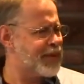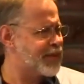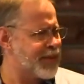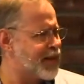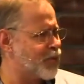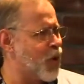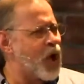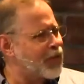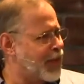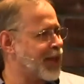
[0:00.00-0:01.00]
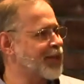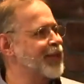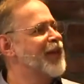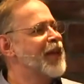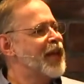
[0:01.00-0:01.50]
It's not a wrong
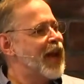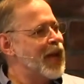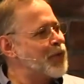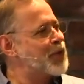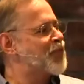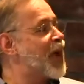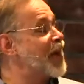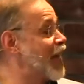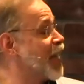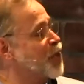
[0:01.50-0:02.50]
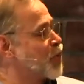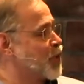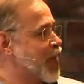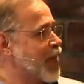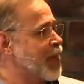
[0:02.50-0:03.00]
thing. I always find it
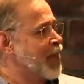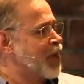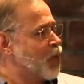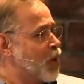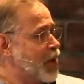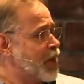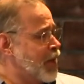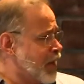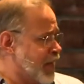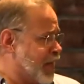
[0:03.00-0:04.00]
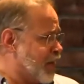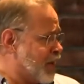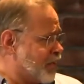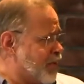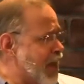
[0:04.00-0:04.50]
interesting when, you know,
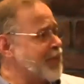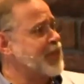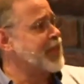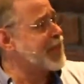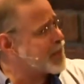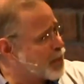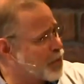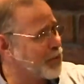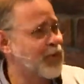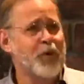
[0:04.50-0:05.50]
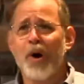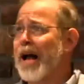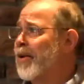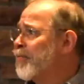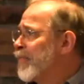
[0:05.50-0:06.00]
if I haven't seen someone for a
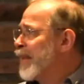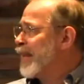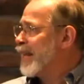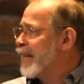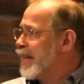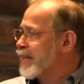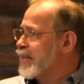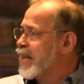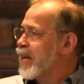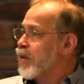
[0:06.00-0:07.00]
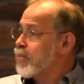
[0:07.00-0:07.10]
while, they'll say, oh,